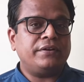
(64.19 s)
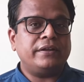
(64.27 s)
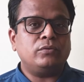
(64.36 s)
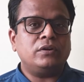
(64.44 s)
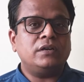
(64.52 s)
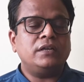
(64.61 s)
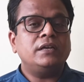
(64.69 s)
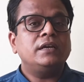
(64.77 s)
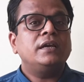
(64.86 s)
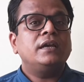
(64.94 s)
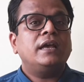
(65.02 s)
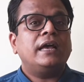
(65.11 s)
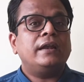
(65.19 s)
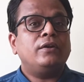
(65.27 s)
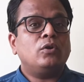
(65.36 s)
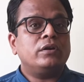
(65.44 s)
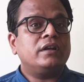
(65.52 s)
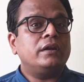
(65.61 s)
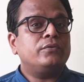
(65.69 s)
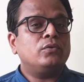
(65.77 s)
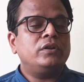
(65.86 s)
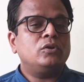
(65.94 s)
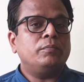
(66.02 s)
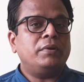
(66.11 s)
regularly and not
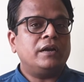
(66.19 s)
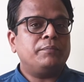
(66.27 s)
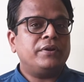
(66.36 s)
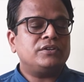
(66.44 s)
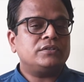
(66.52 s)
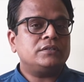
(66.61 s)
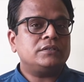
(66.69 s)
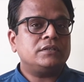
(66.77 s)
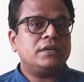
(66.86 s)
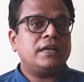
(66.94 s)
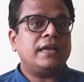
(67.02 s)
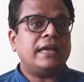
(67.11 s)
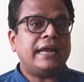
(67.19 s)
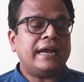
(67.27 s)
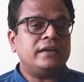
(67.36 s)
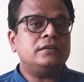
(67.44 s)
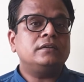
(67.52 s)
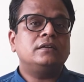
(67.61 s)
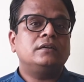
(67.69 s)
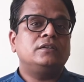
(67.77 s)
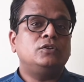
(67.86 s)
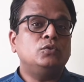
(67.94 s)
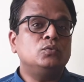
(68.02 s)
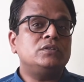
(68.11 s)
controlling your blood pressures,
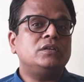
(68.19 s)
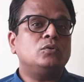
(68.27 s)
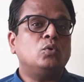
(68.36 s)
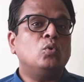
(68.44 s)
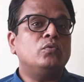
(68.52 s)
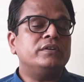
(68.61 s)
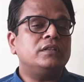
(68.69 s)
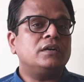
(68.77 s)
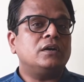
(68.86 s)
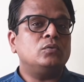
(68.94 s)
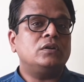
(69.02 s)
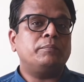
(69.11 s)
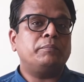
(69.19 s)
and using over-the-counter